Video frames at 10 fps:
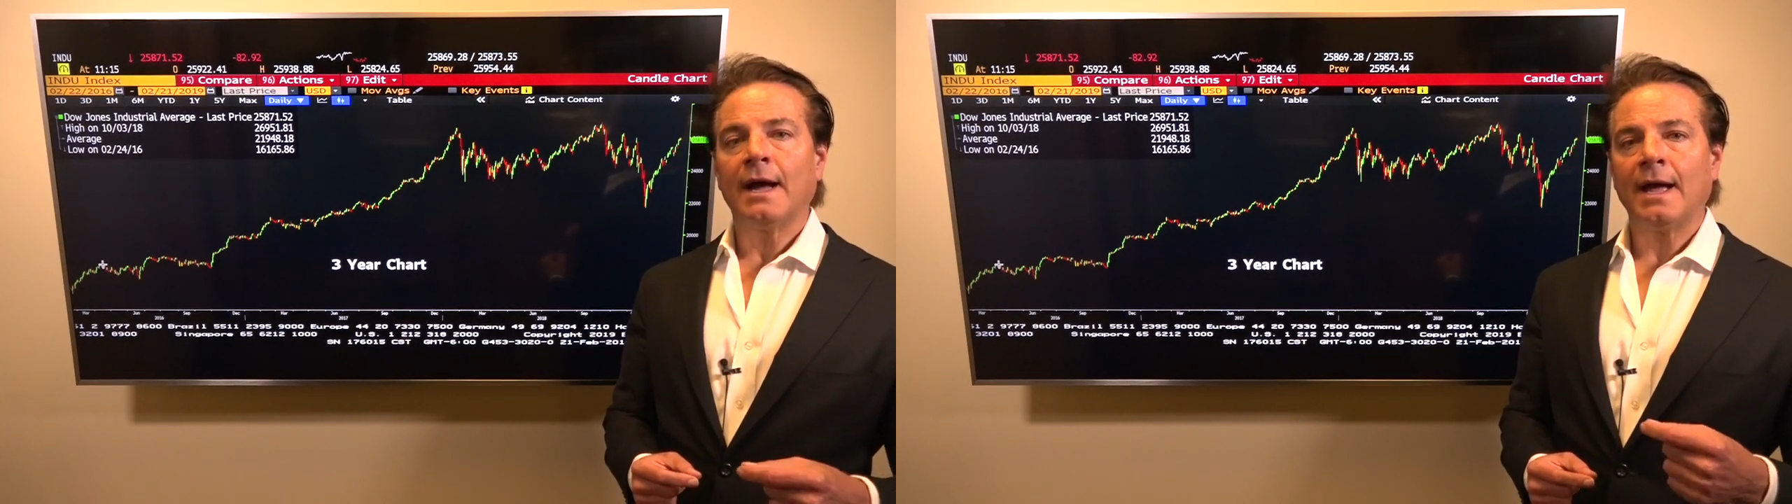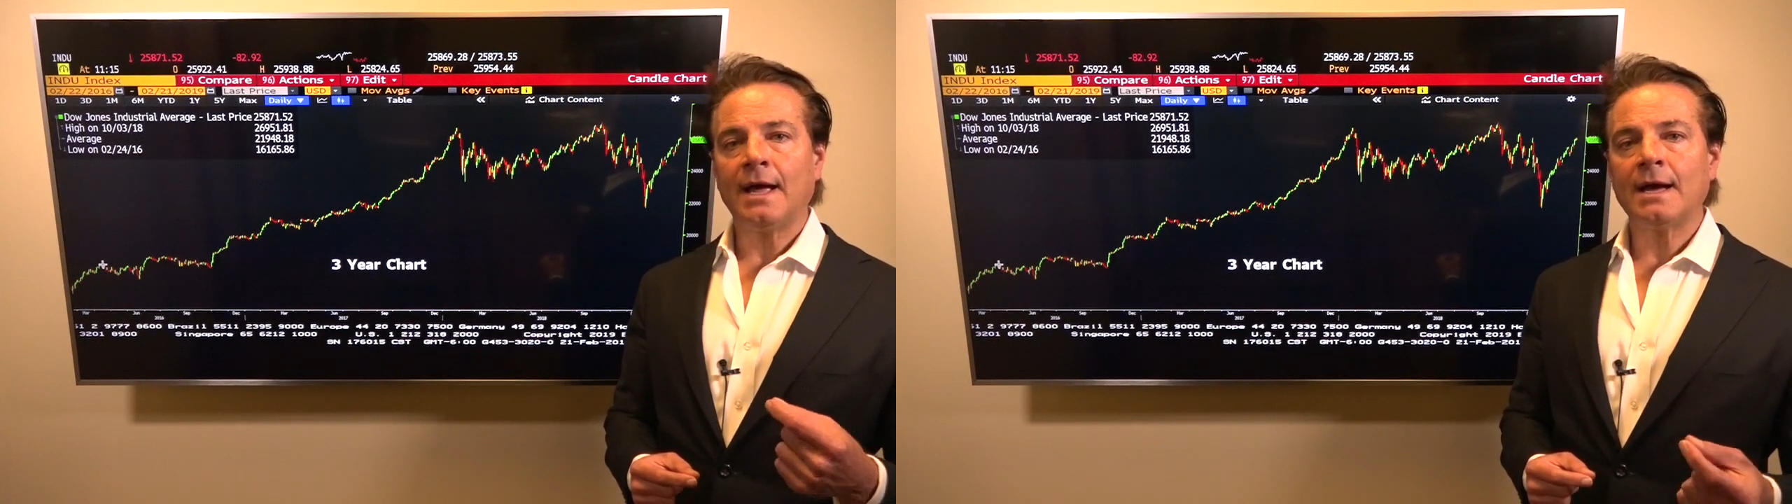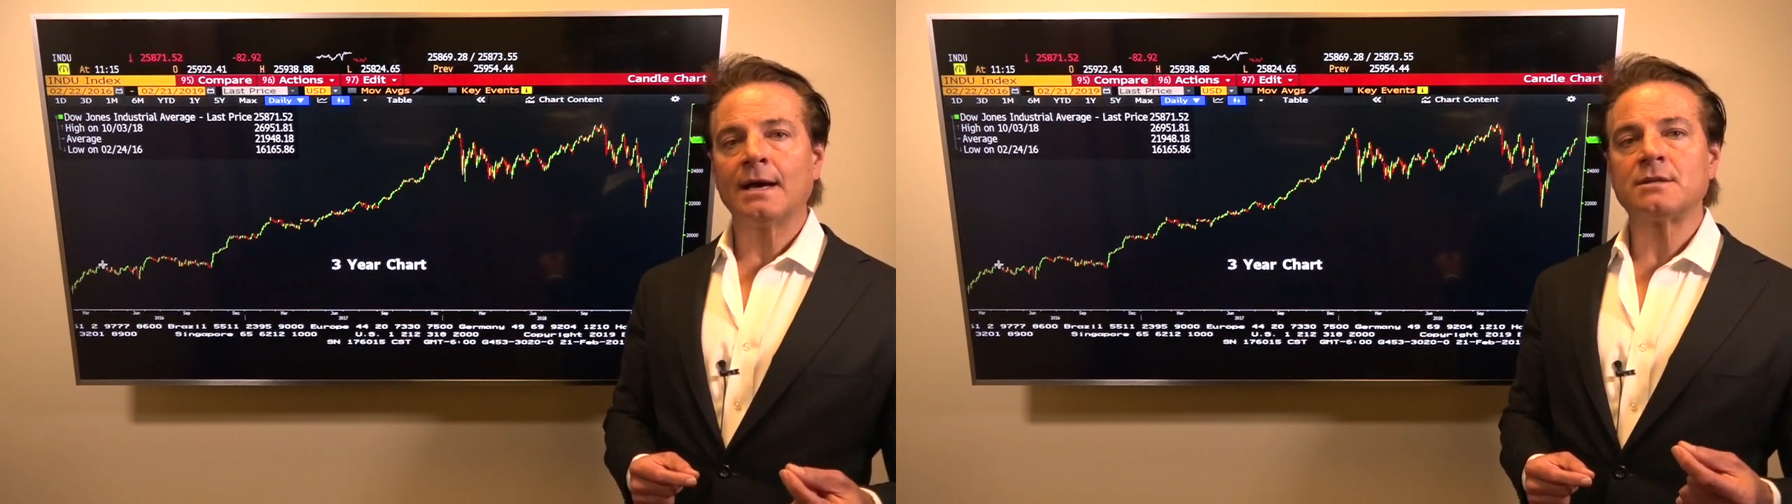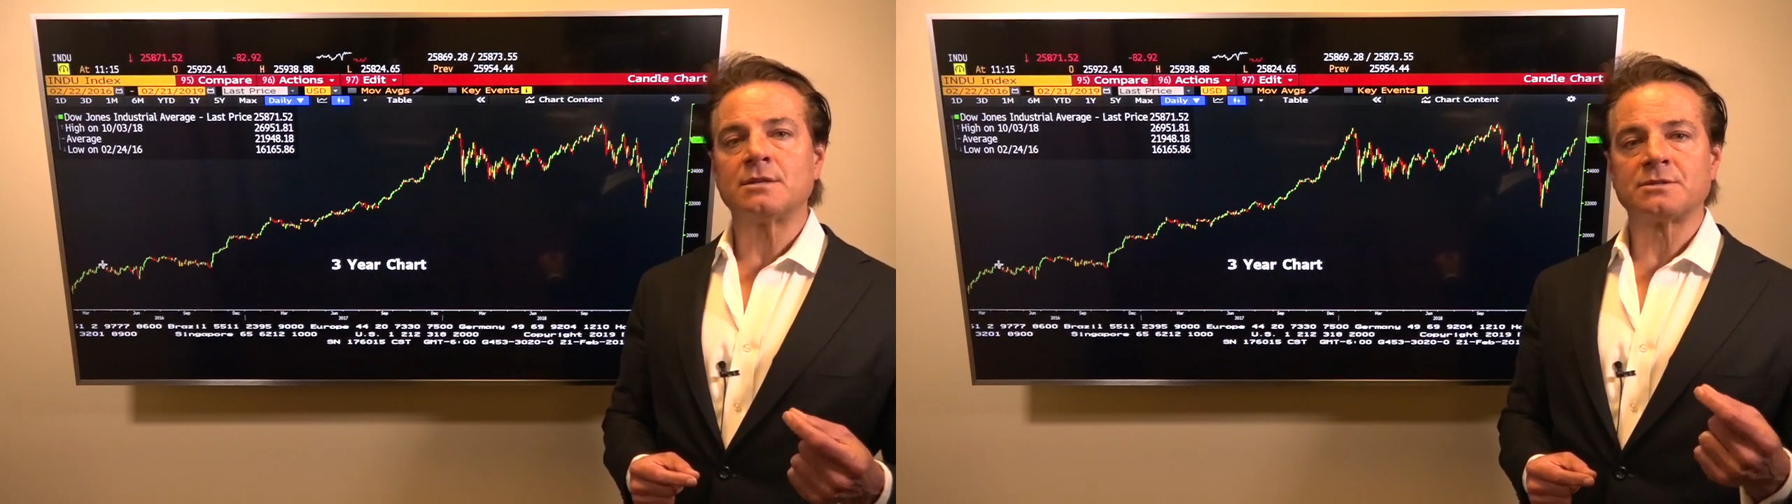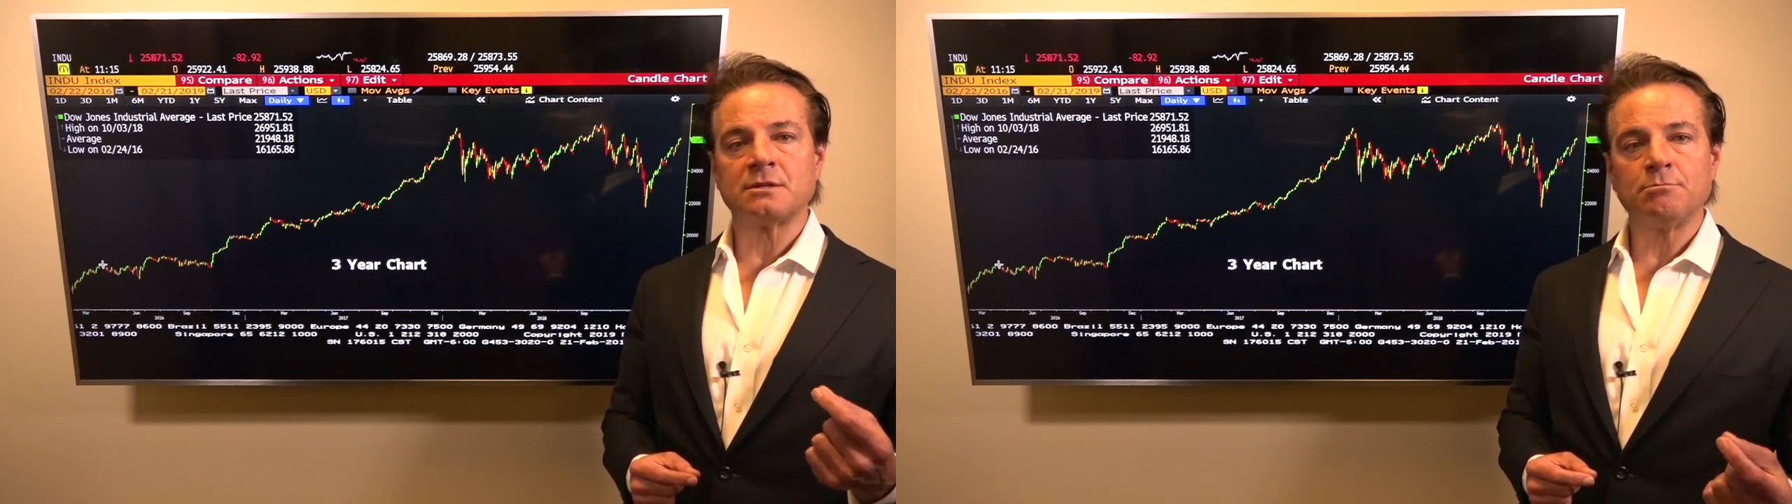And
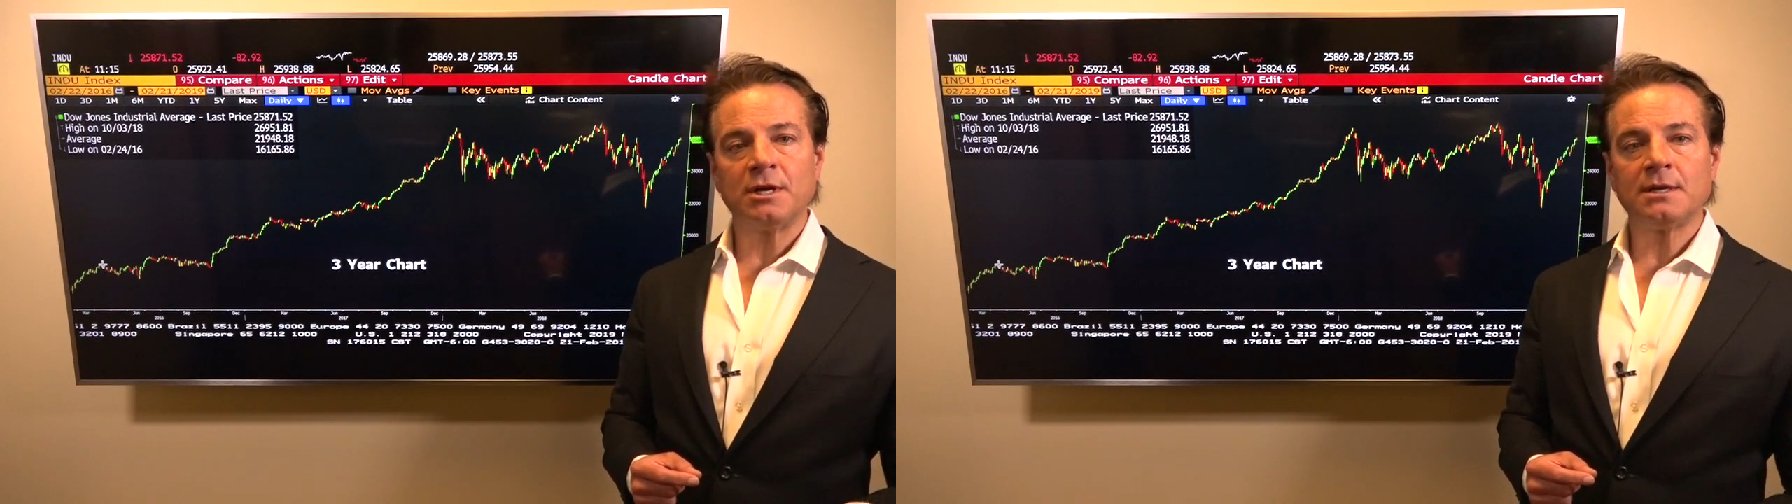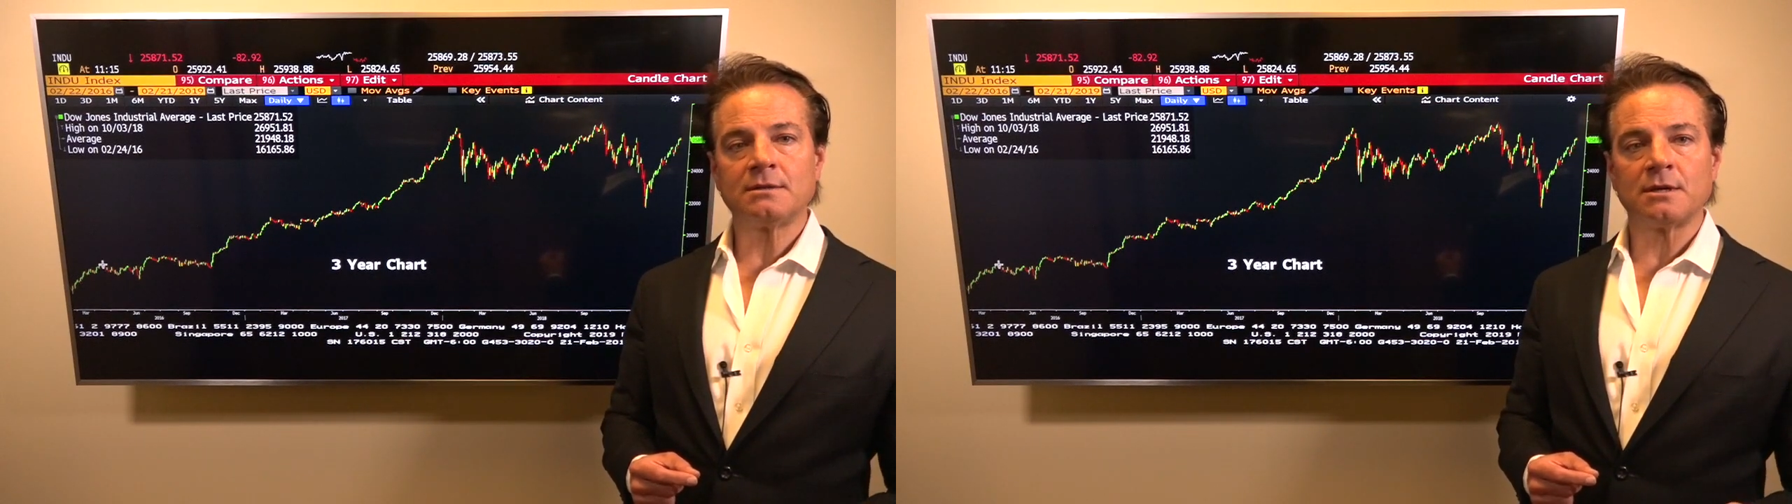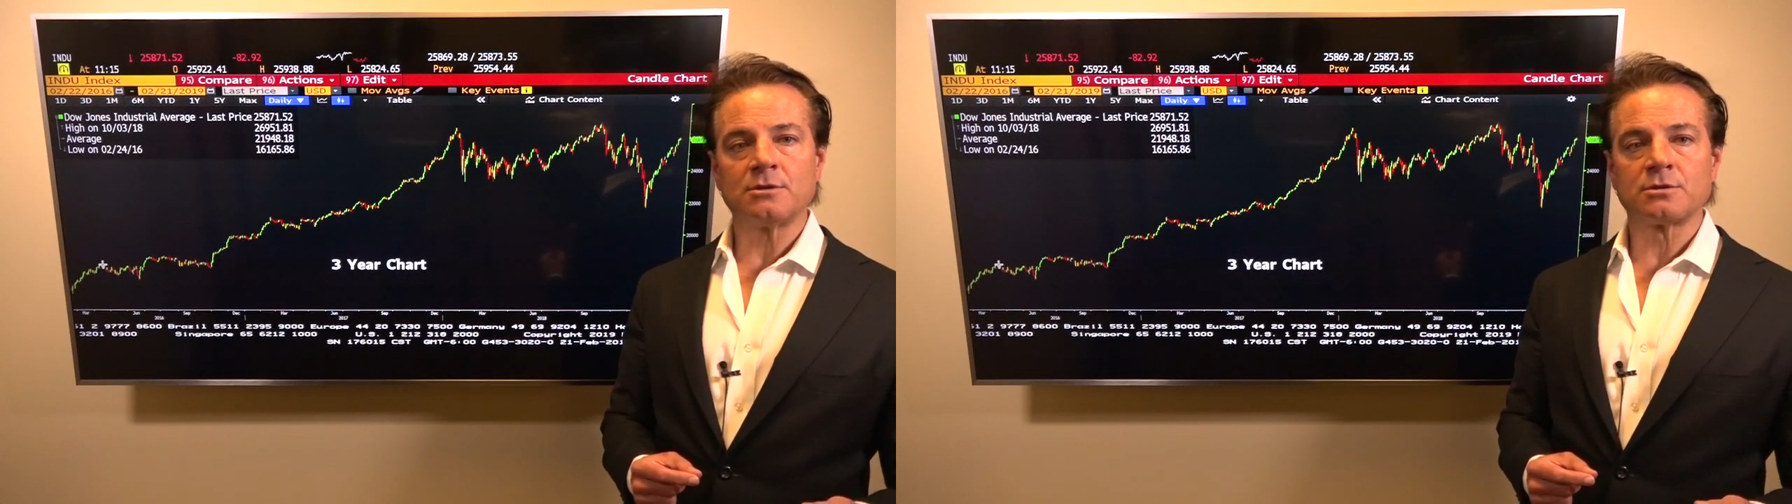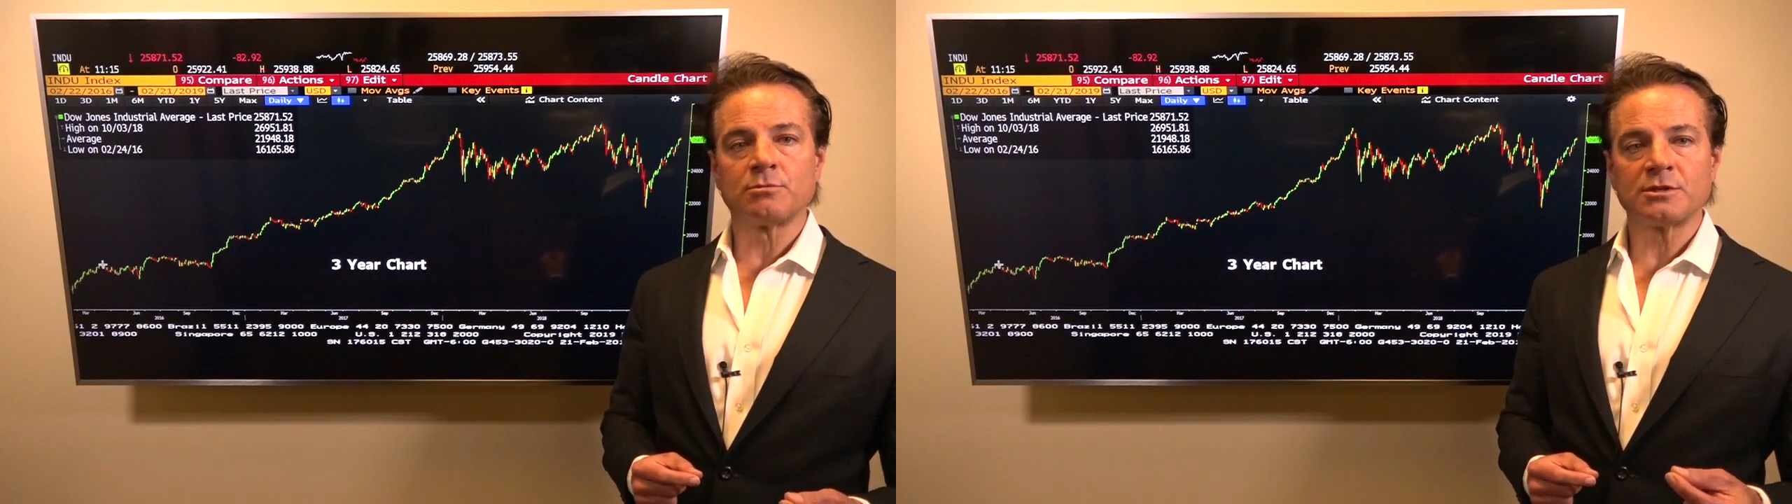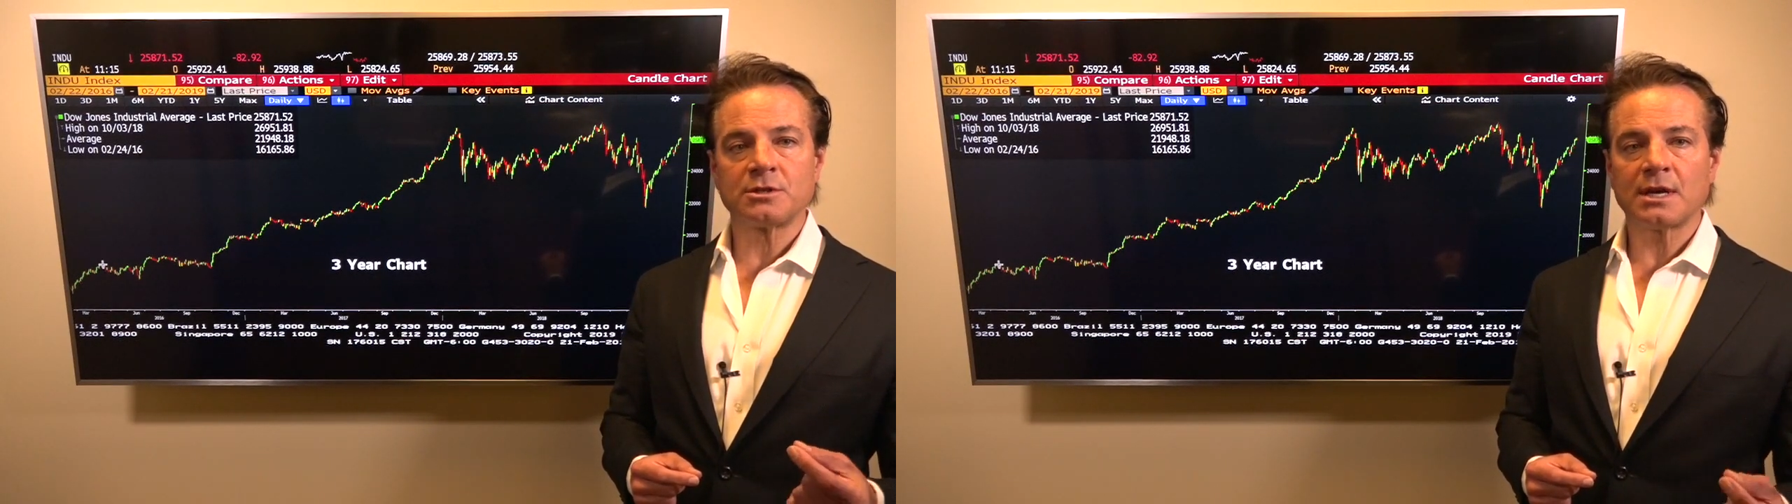does it mean there's a
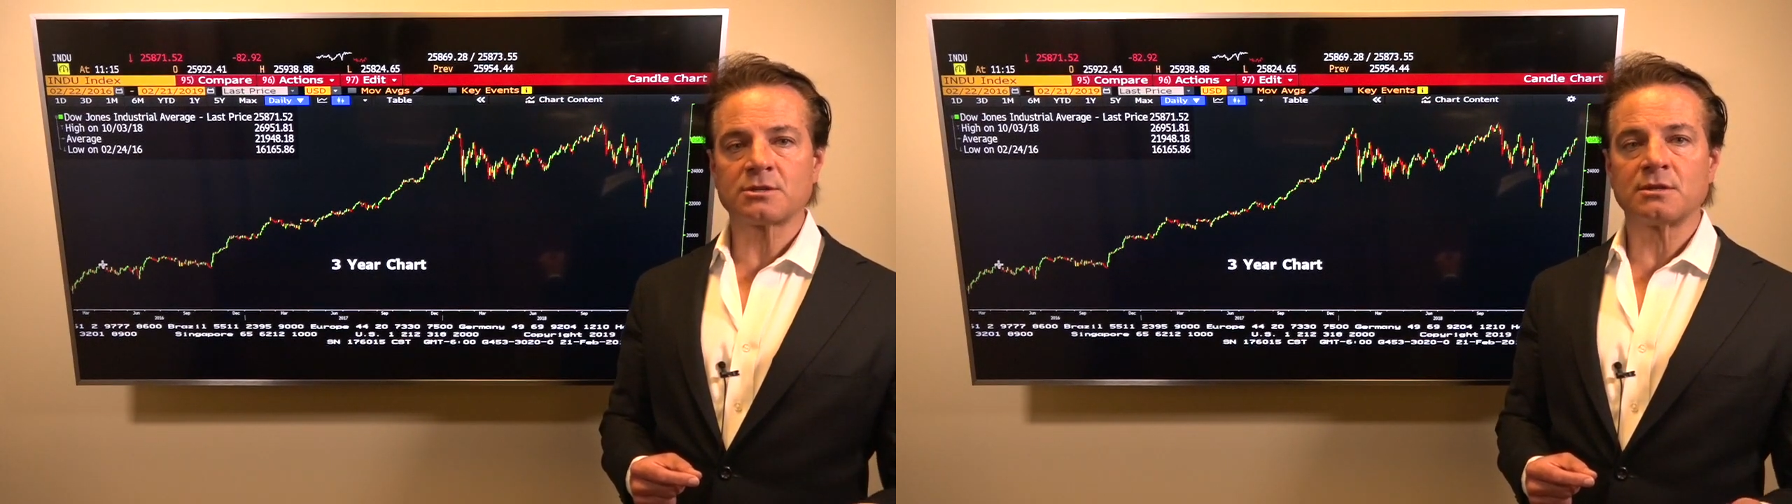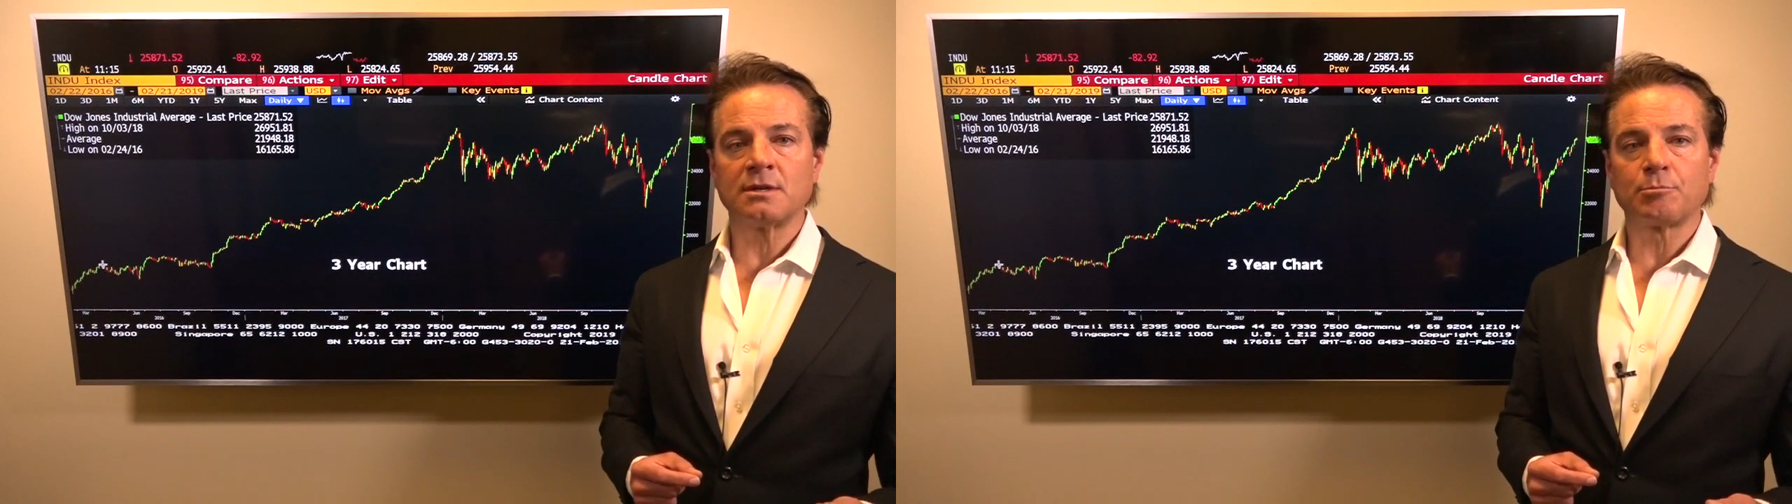recession